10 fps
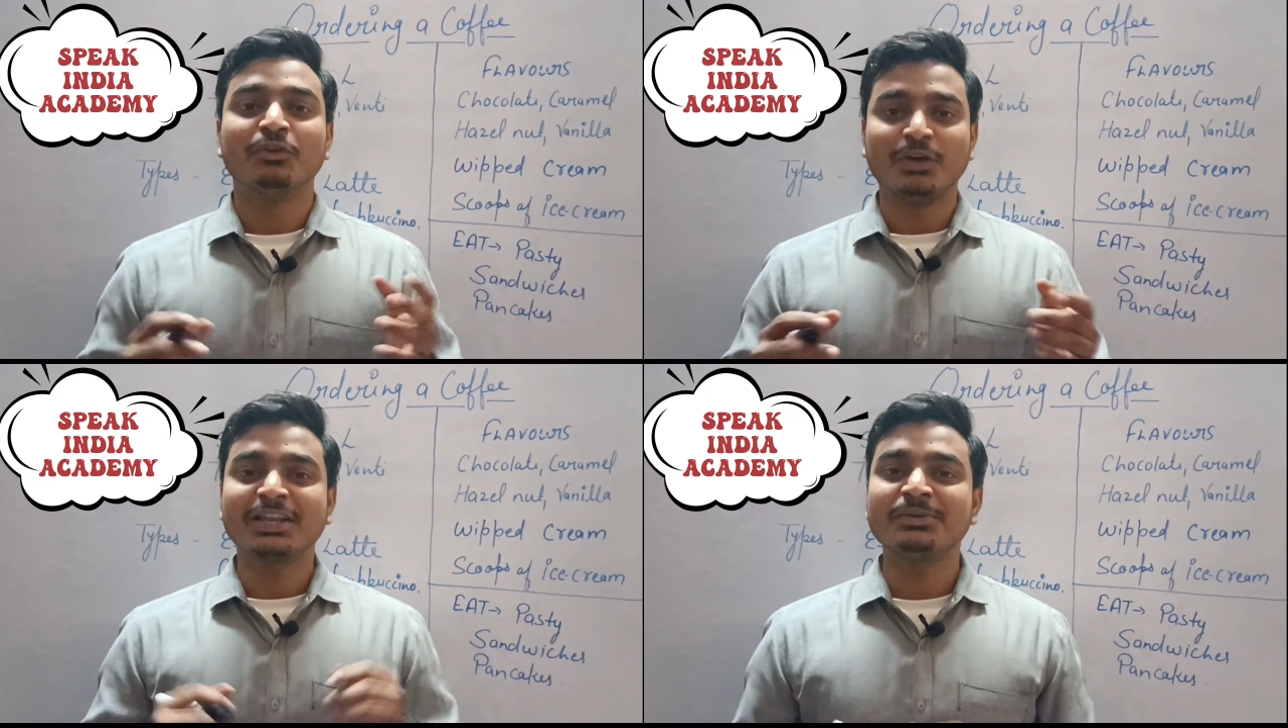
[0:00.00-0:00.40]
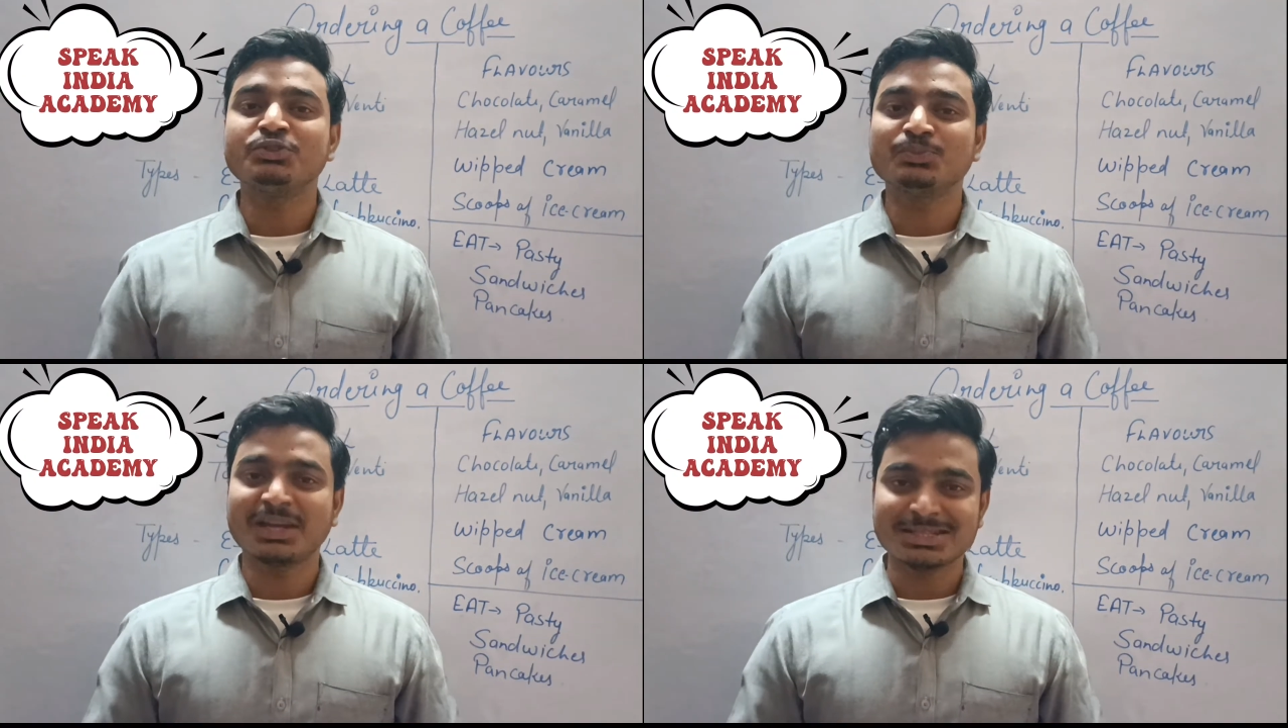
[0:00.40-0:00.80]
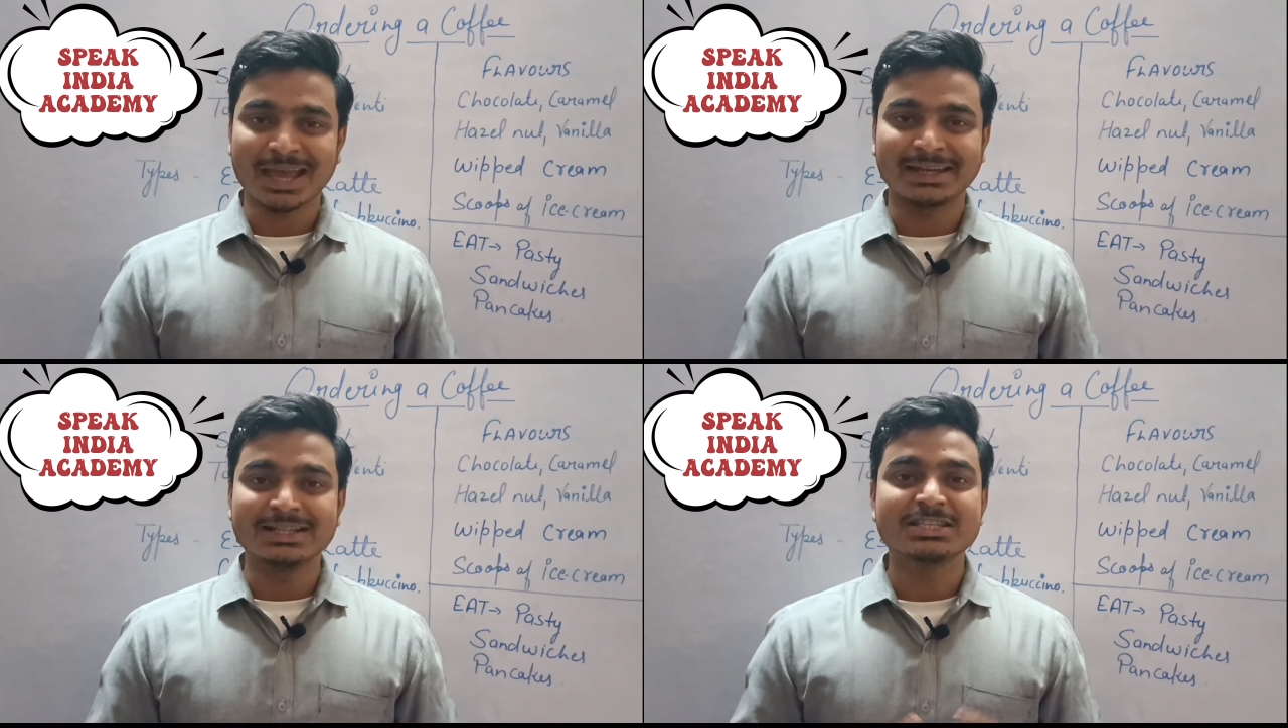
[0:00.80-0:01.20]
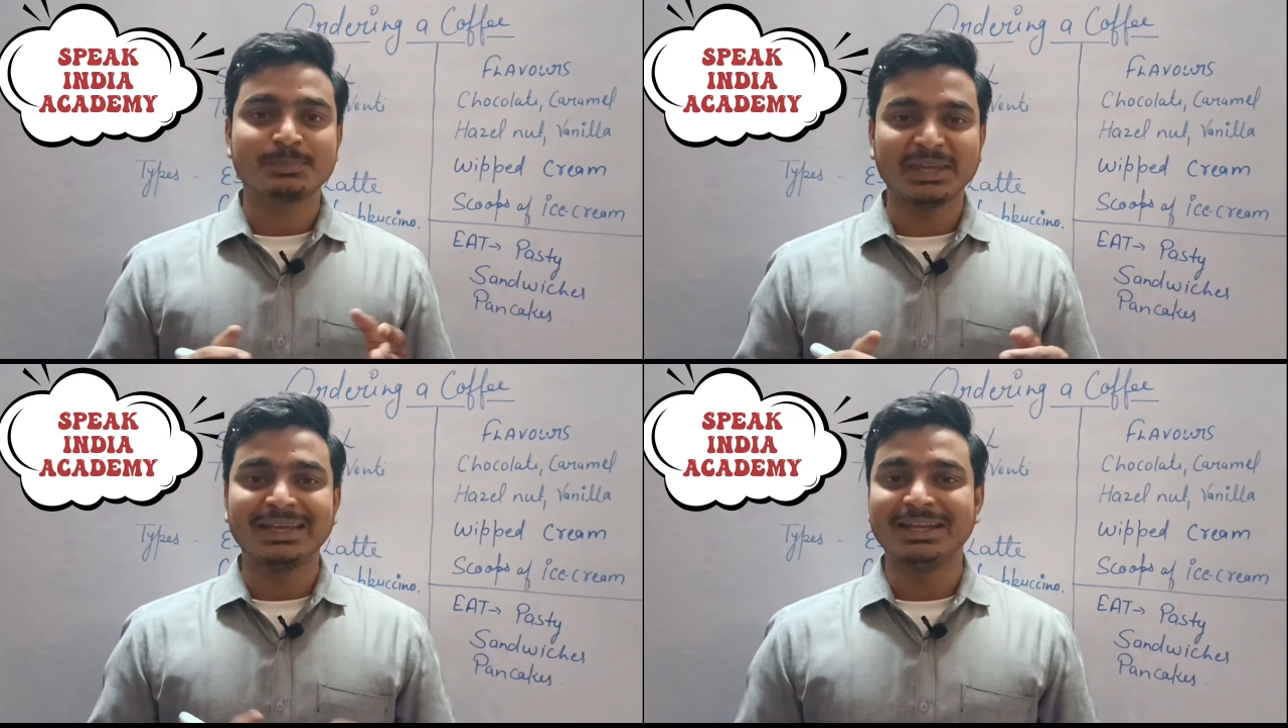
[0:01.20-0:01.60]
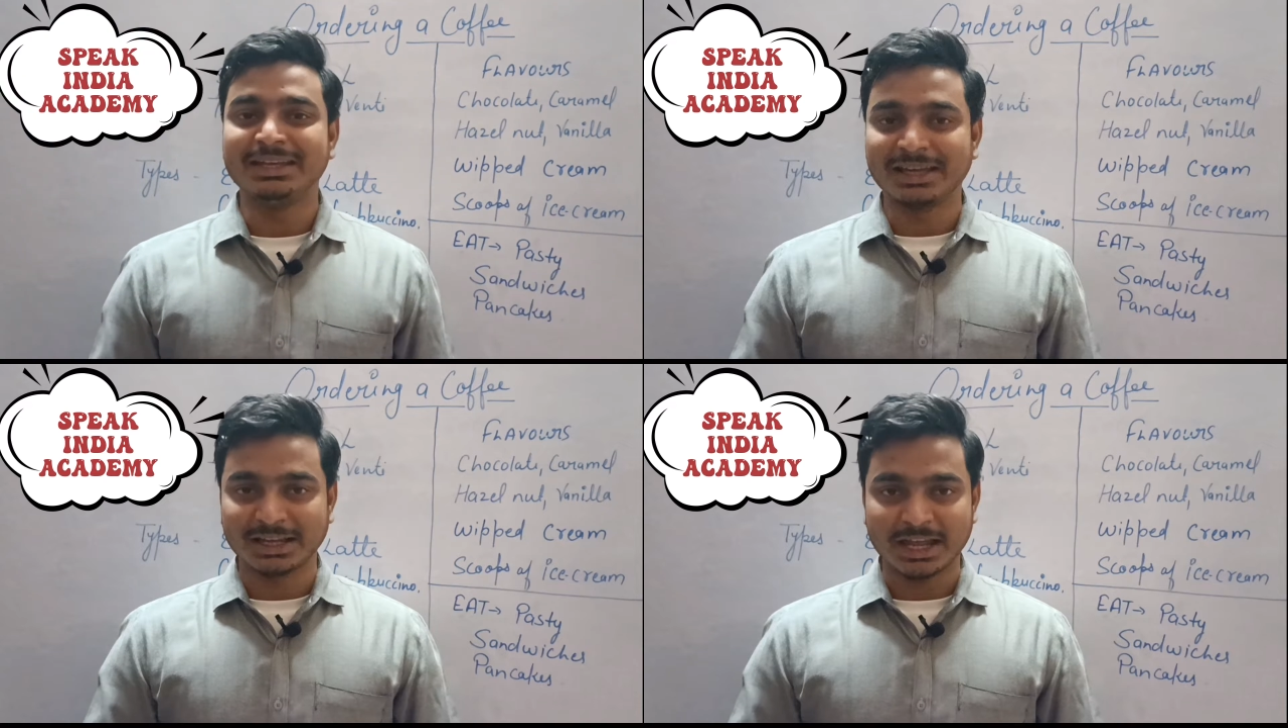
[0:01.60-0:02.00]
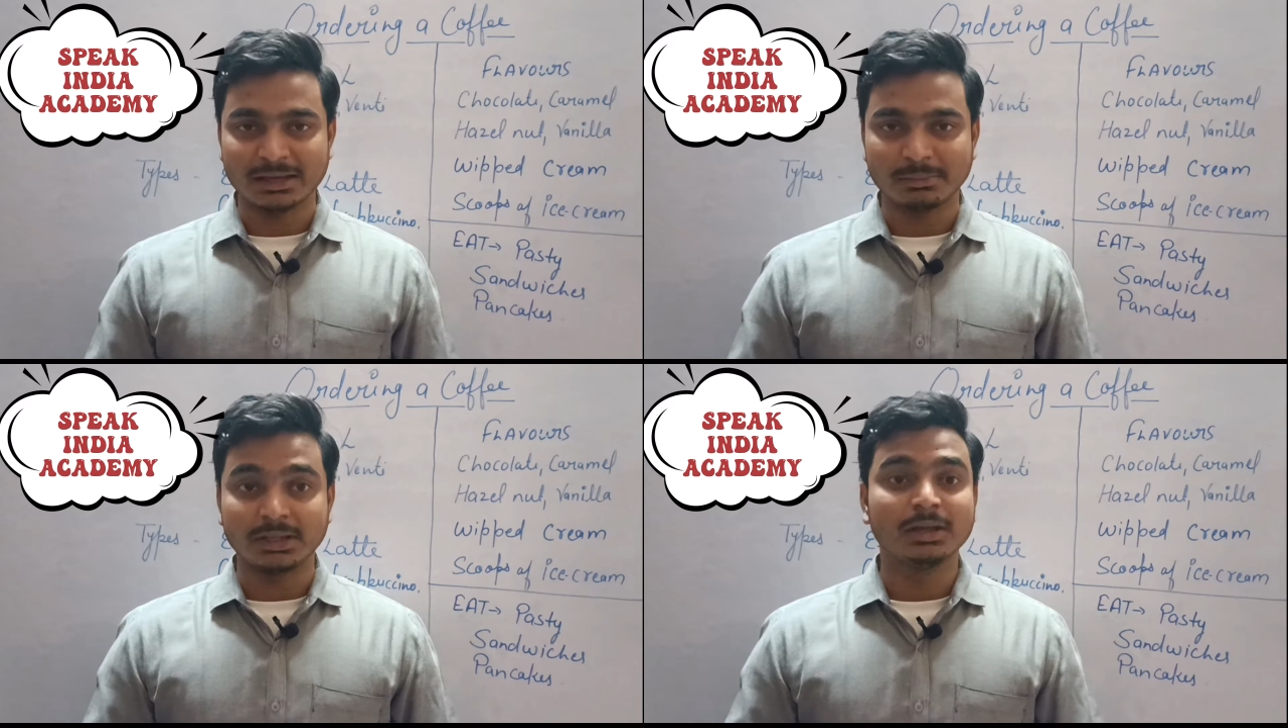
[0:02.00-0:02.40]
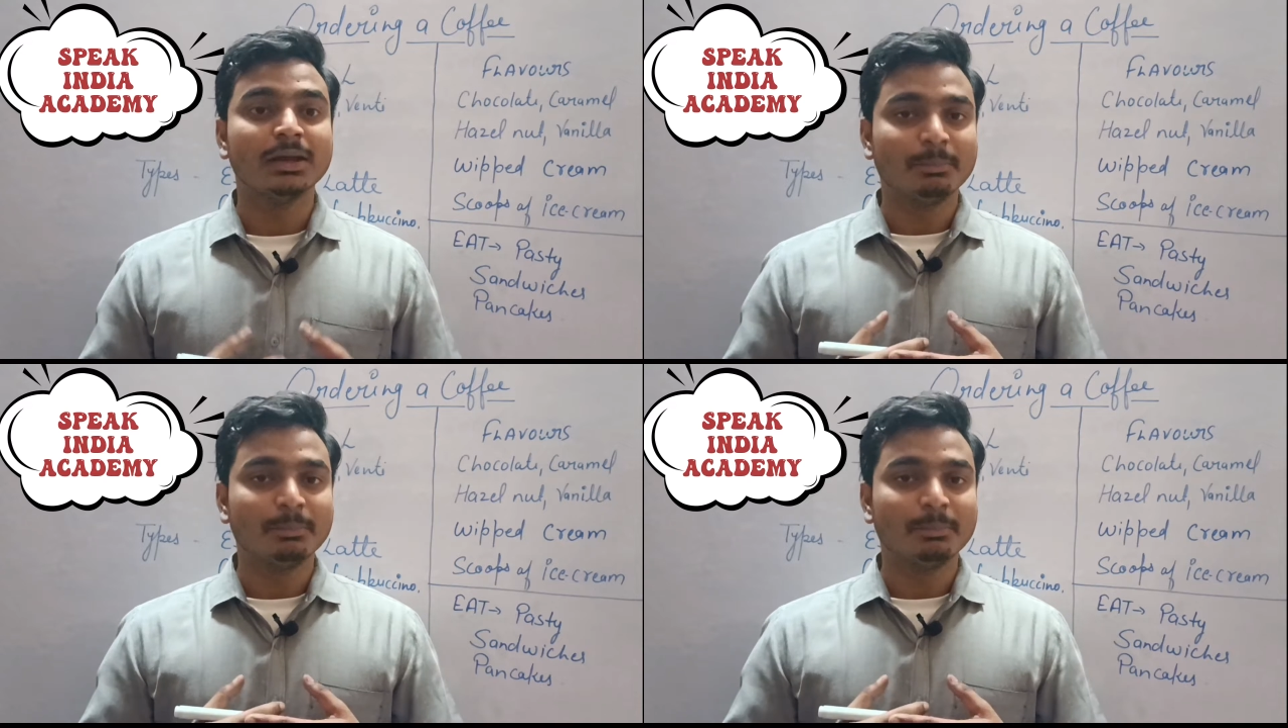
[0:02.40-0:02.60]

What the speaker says: Welcome to my channel Speak India Academy.